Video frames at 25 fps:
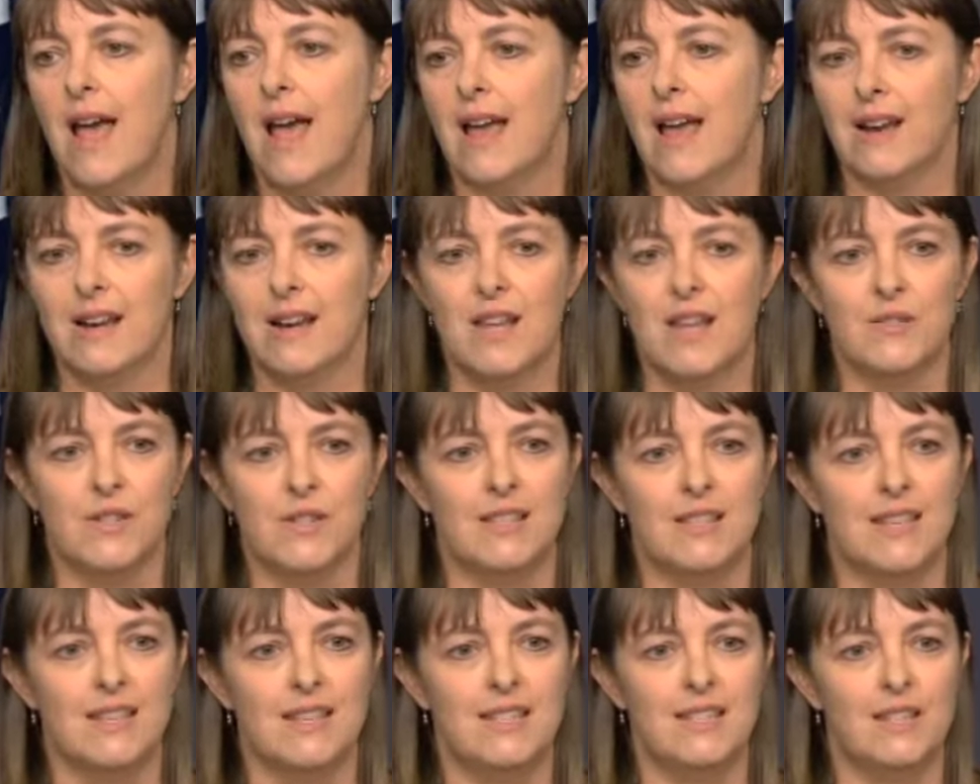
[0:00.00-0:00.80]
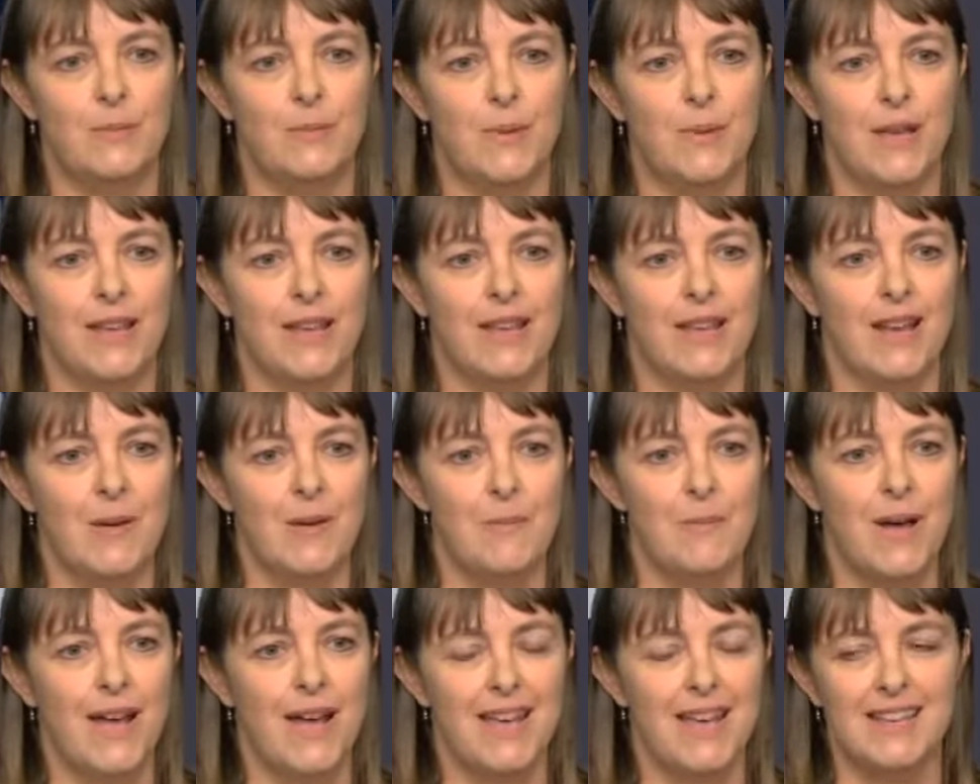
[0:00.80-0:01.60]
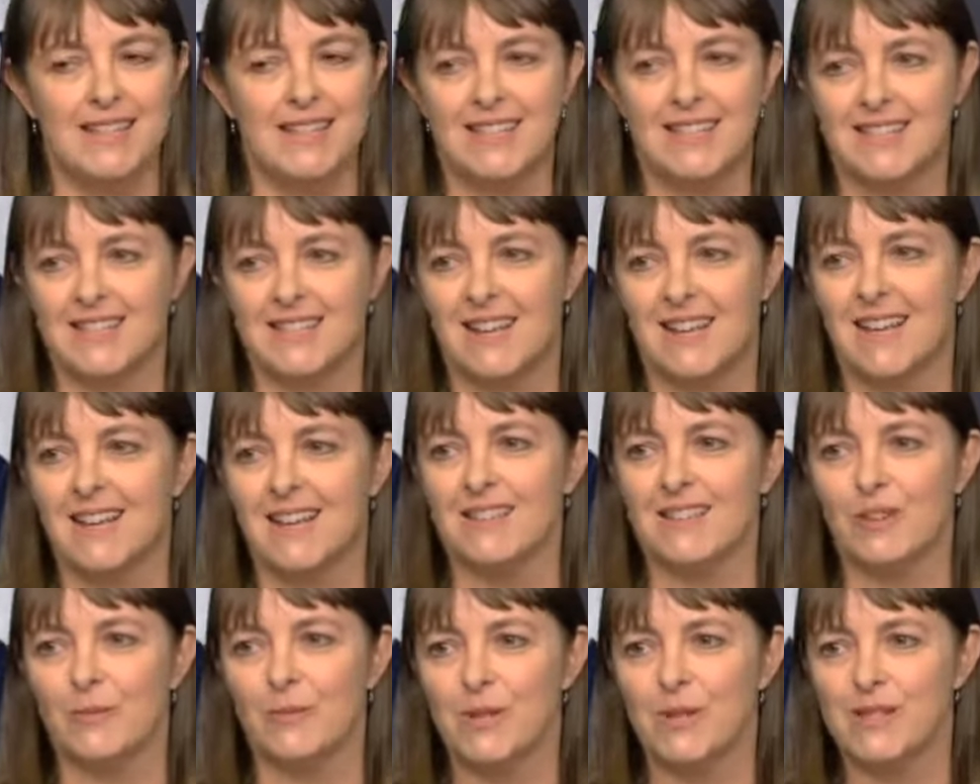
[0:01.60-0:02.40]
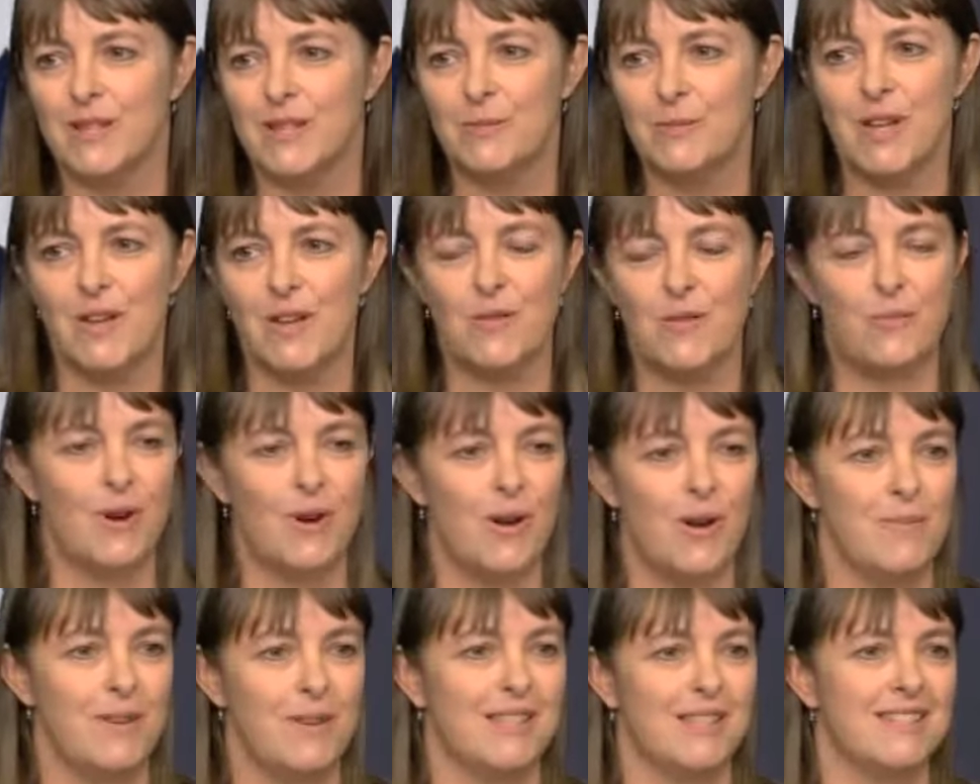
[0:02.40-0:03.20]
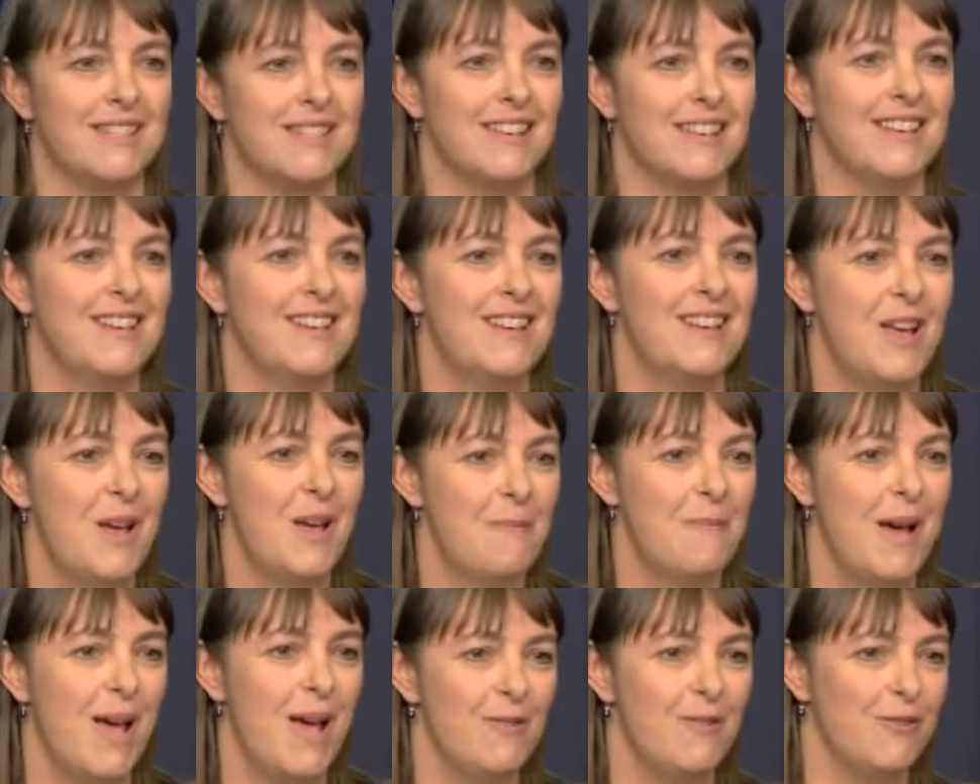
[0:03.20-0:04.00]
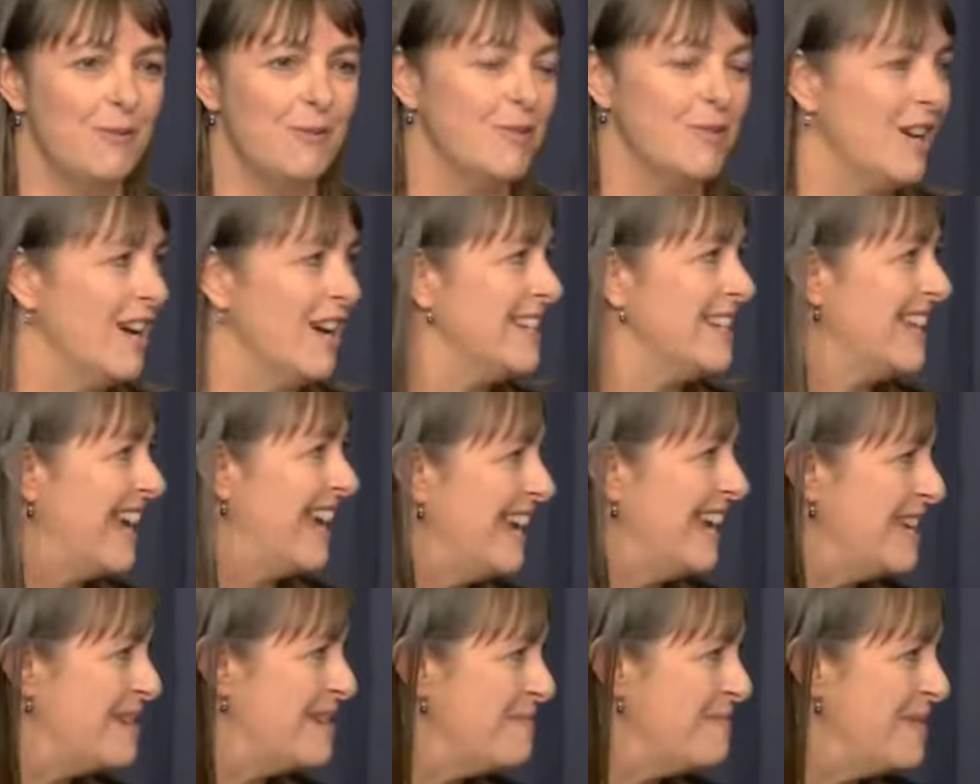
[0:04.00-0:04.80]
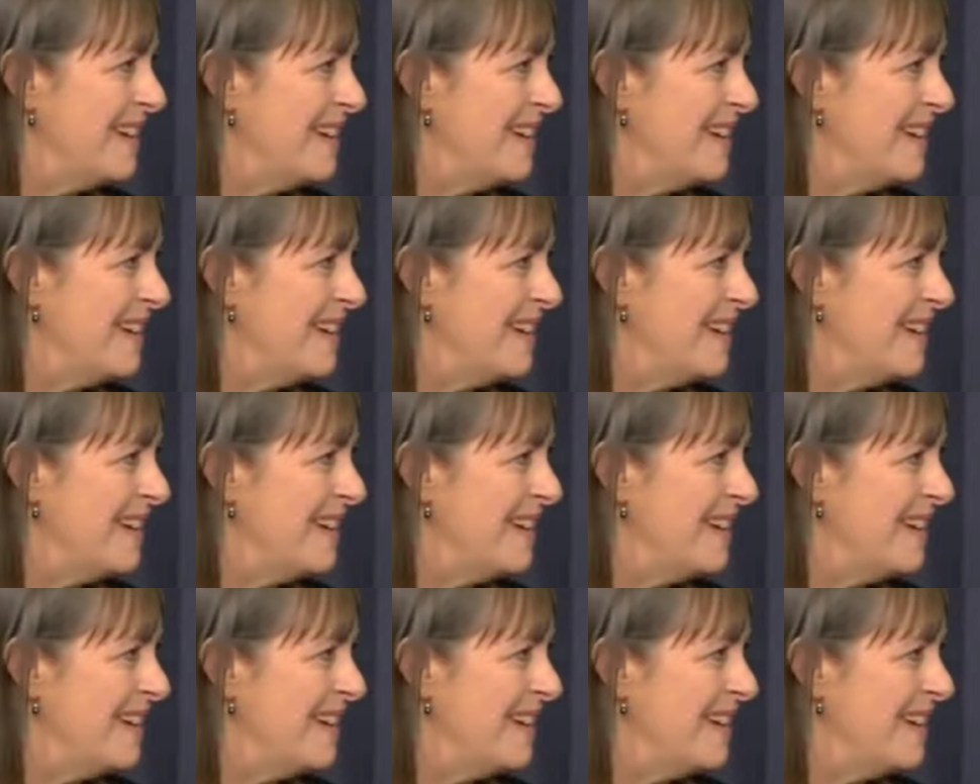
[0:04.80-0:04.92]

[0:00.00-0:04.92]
And I never cease to be amazed uh, that we seem to have a Prime Minister made from titanium,